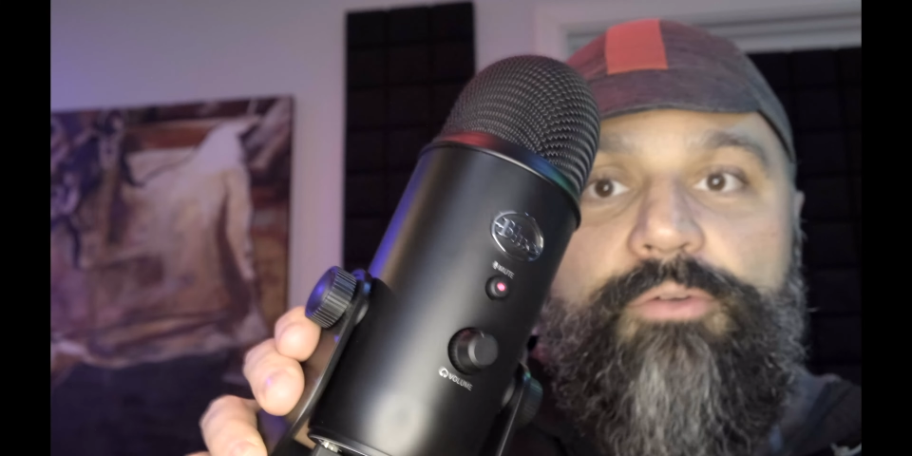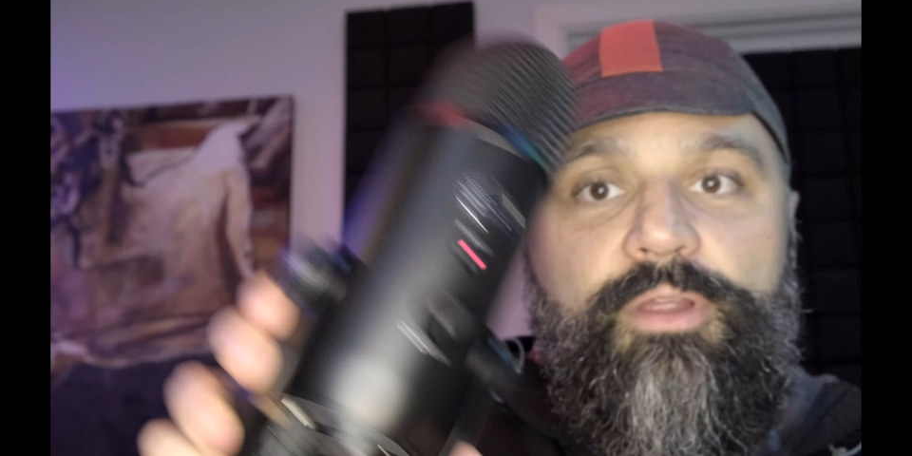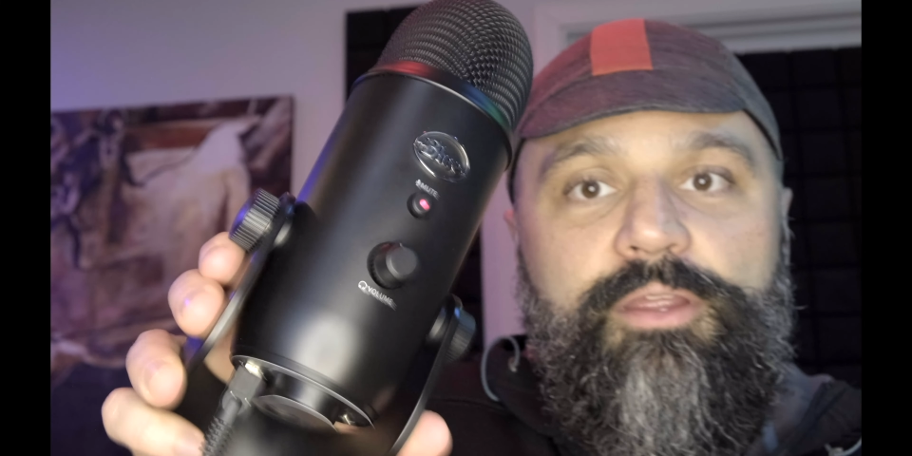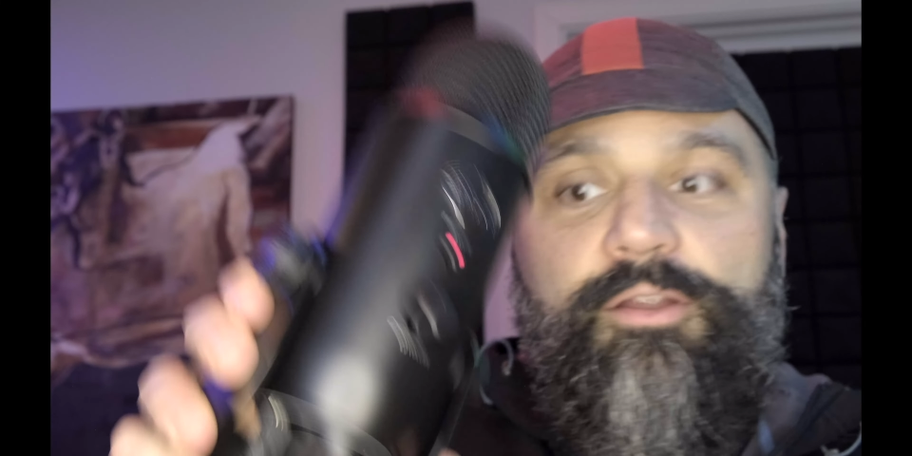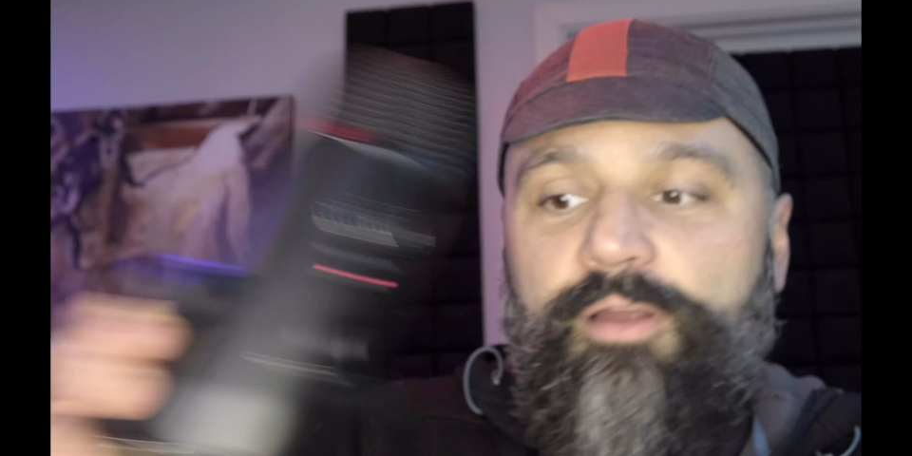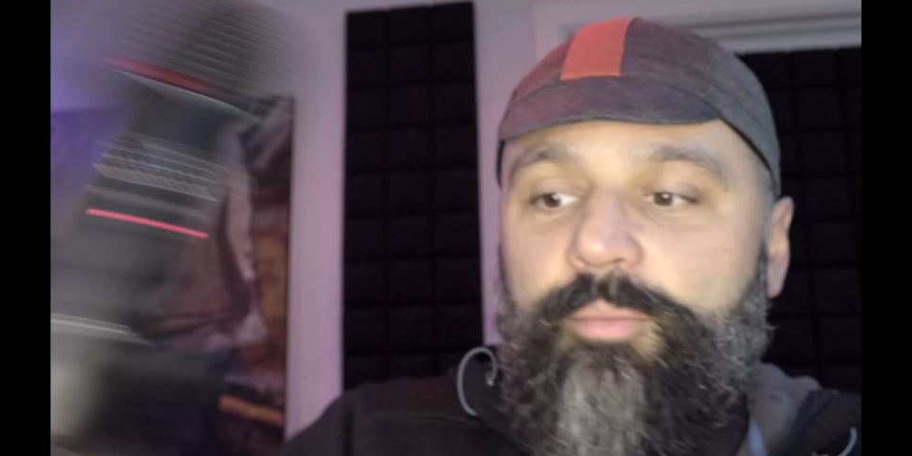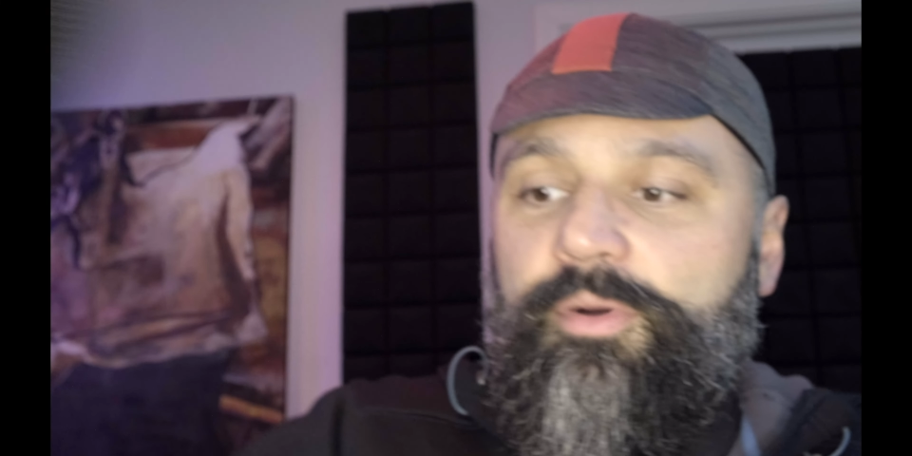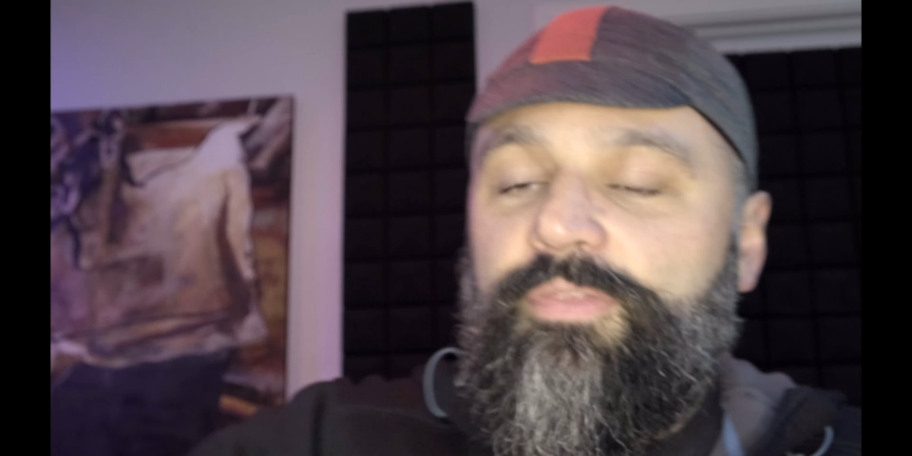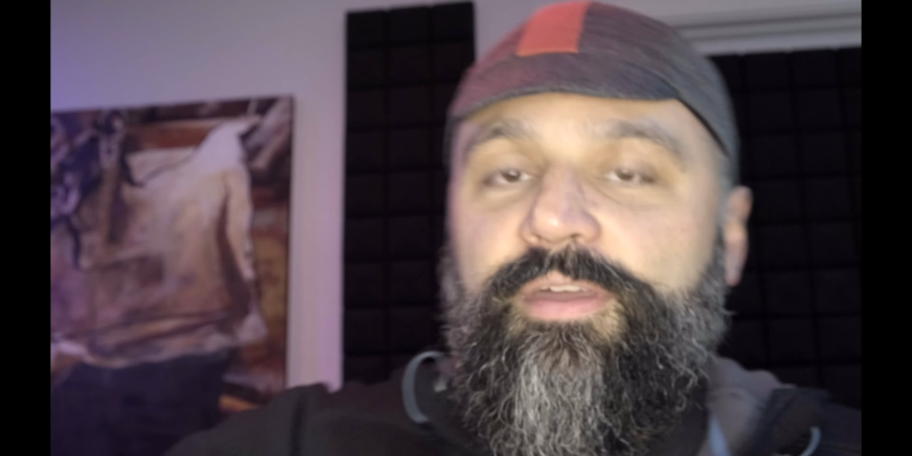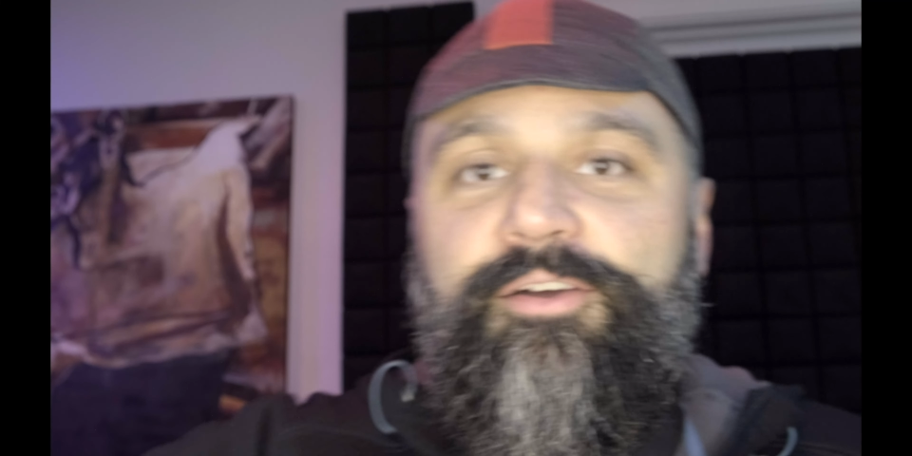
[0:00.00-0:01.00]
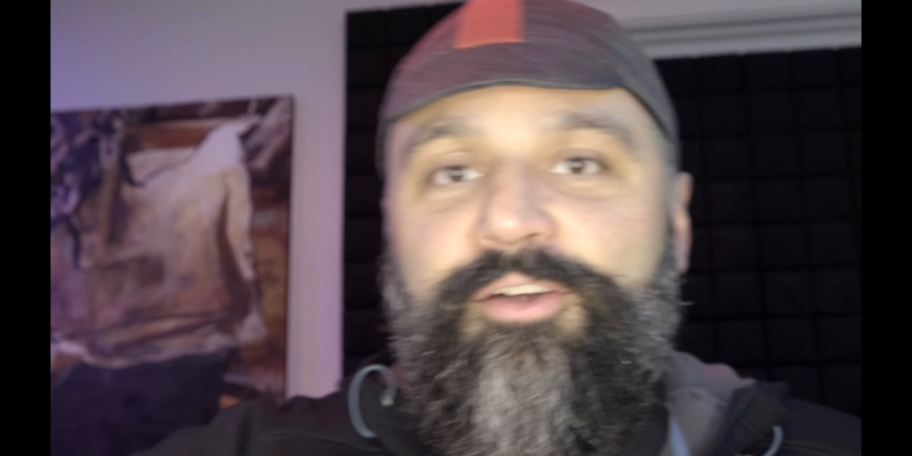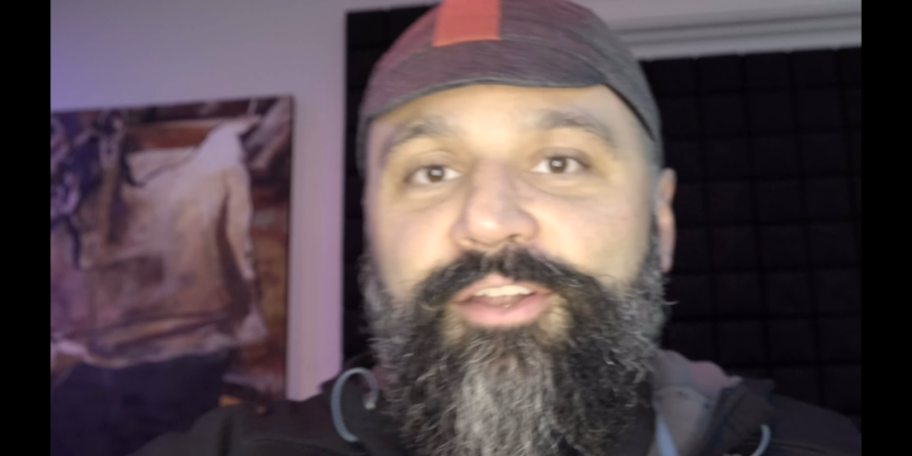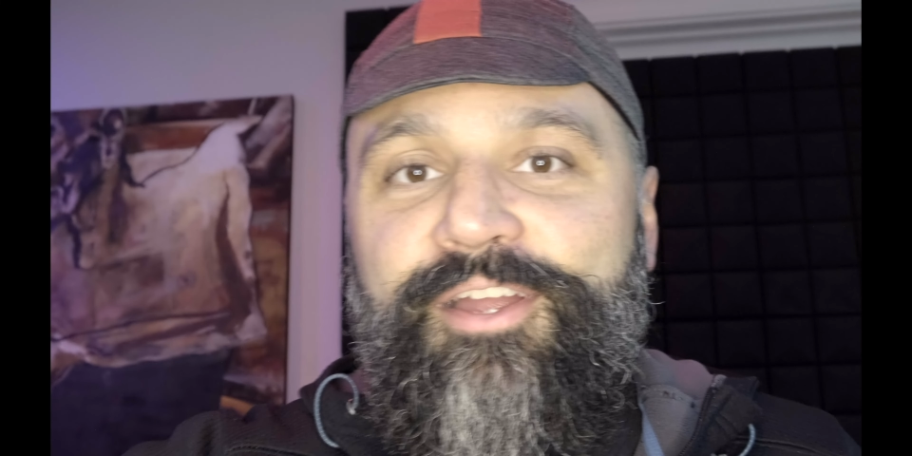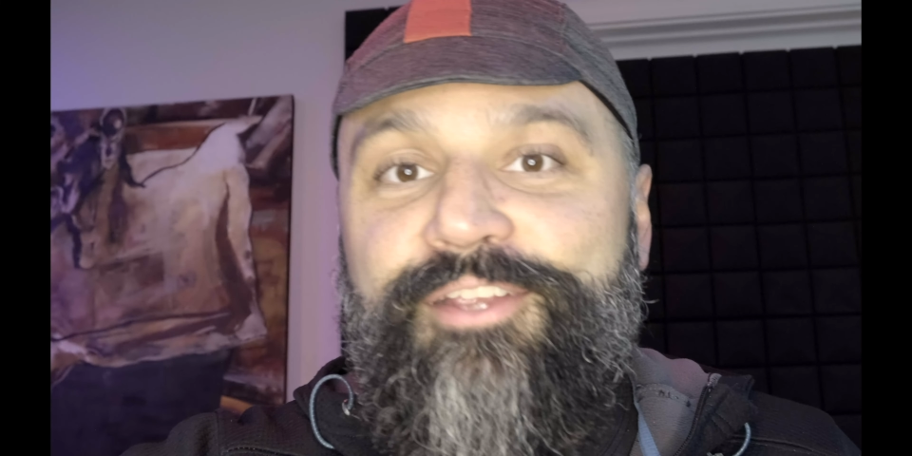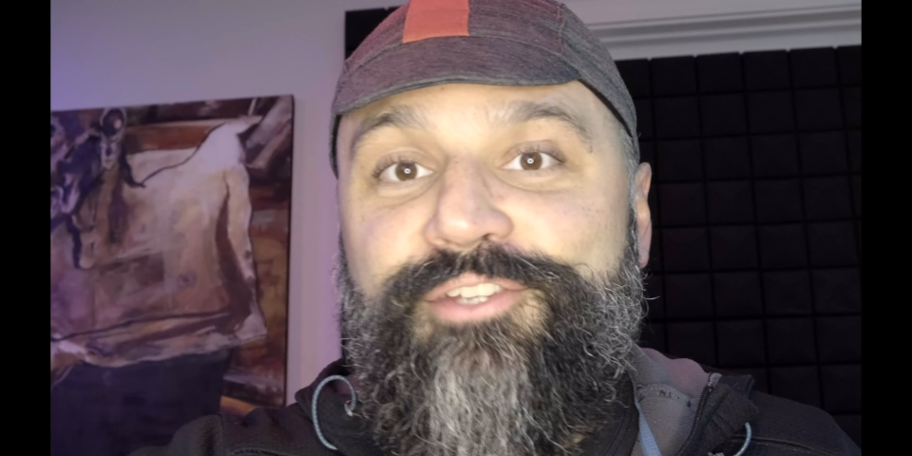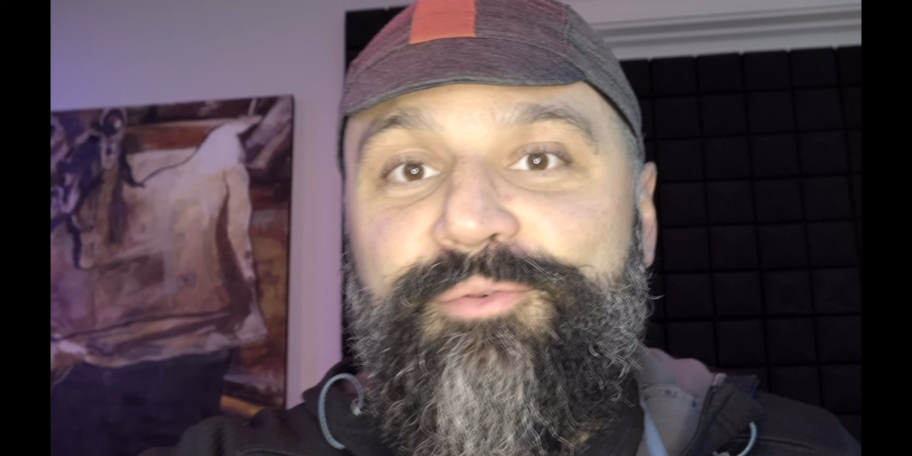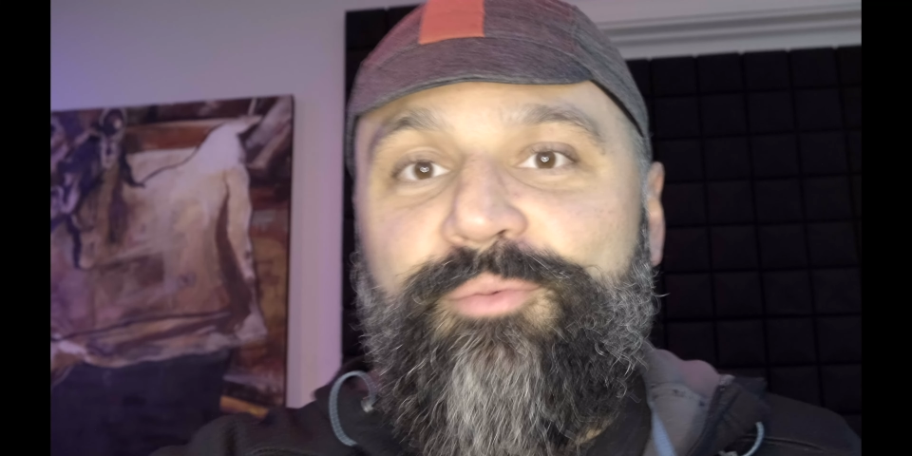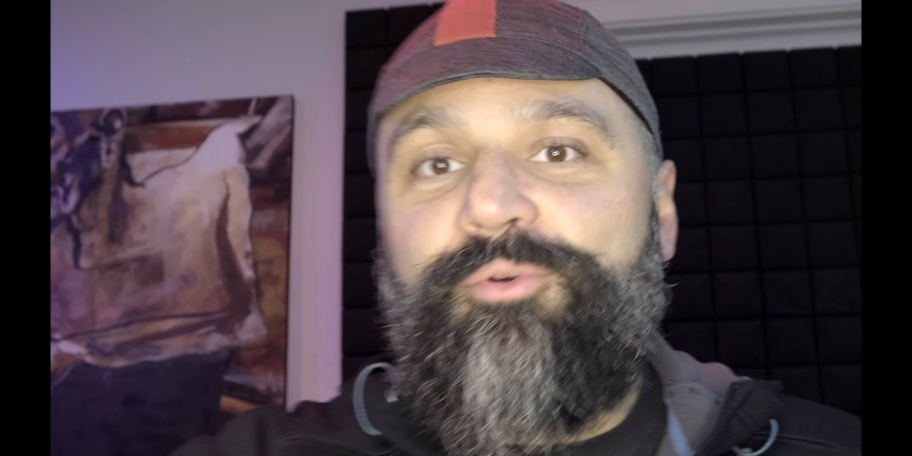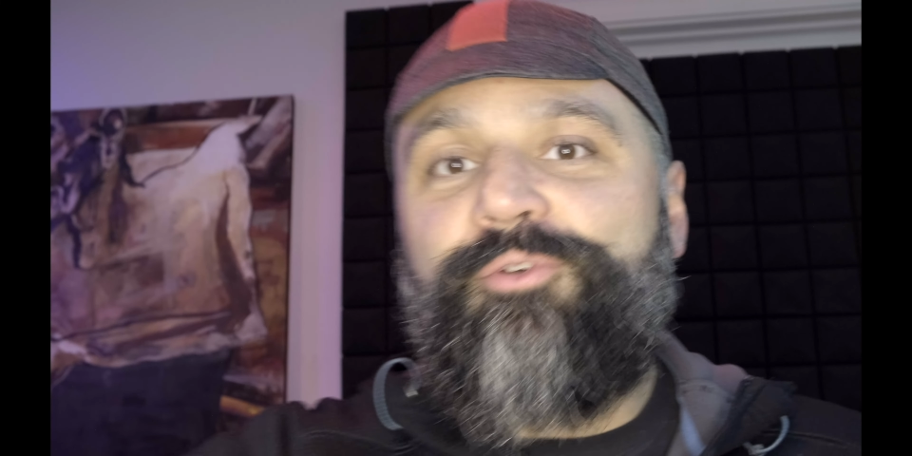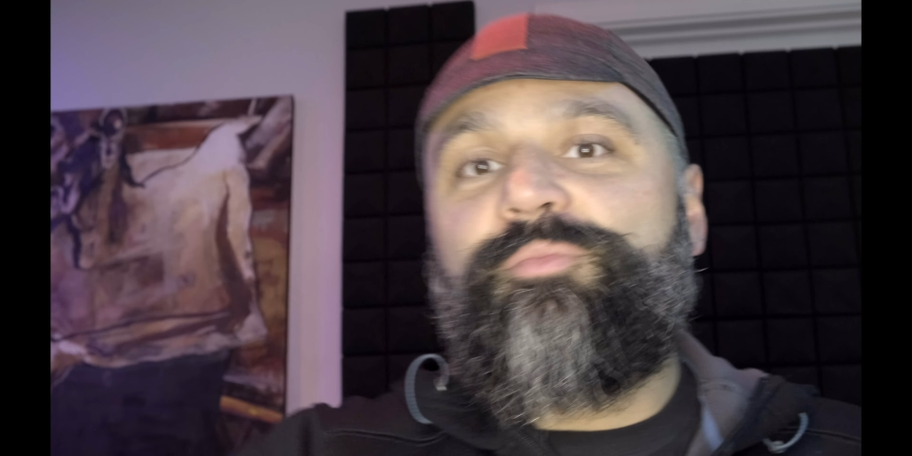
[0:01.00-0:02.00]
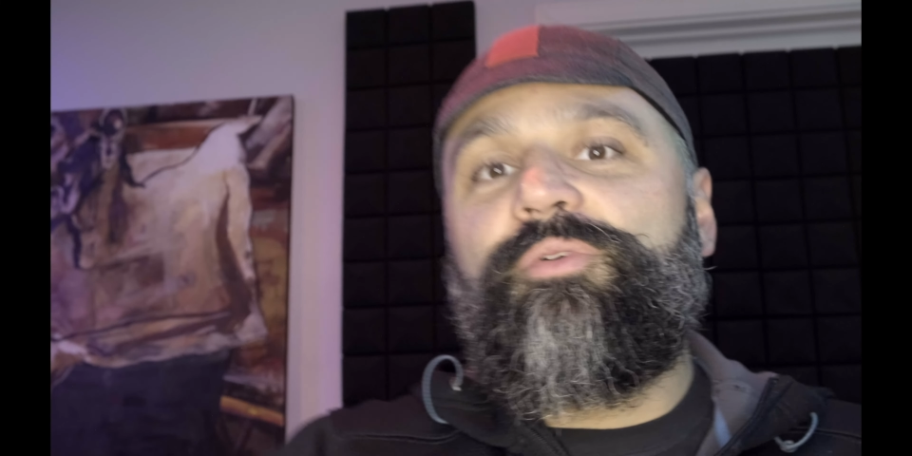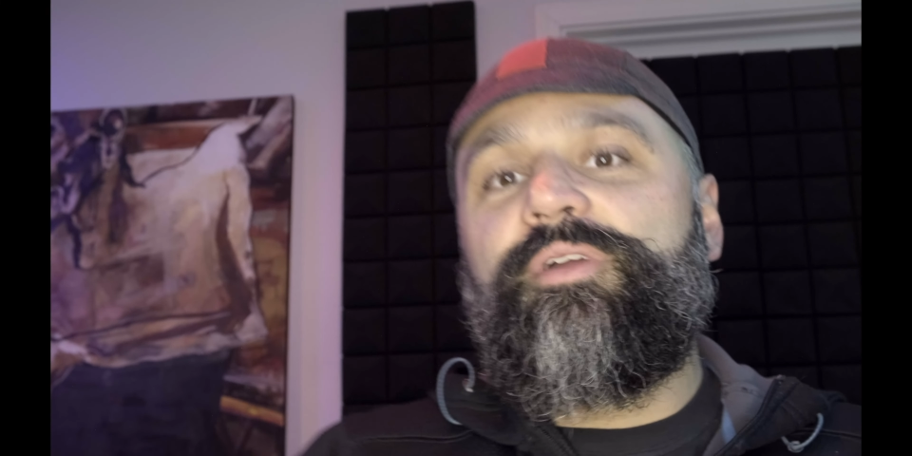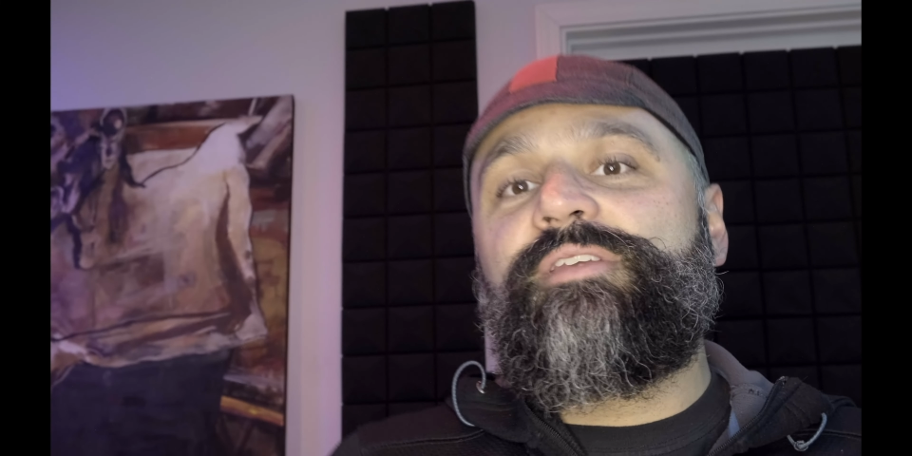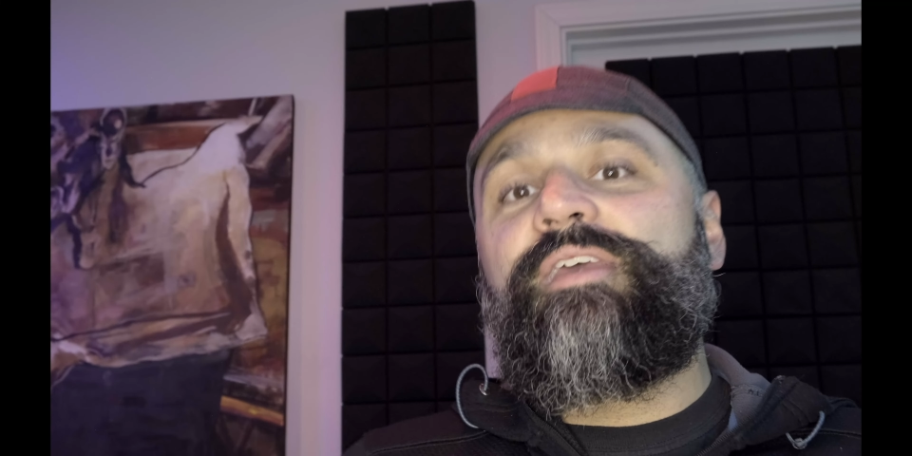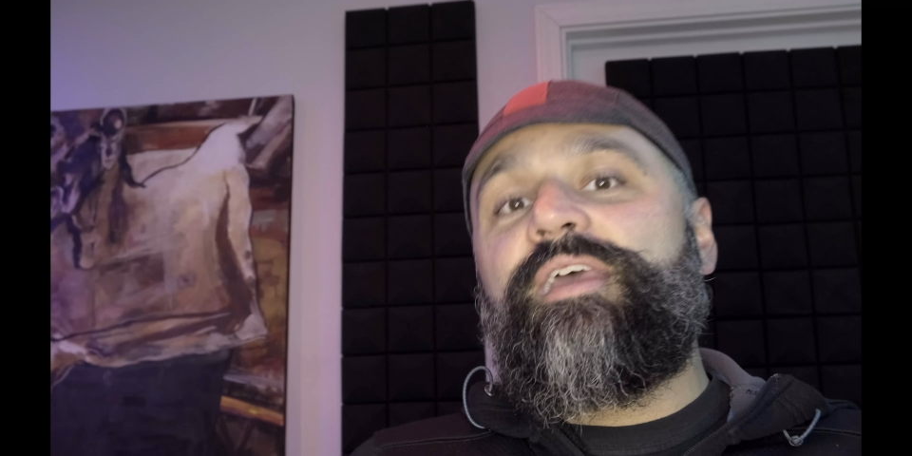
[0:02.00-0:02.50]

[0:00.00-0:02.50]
right here. I bought that on IHG Rewards points.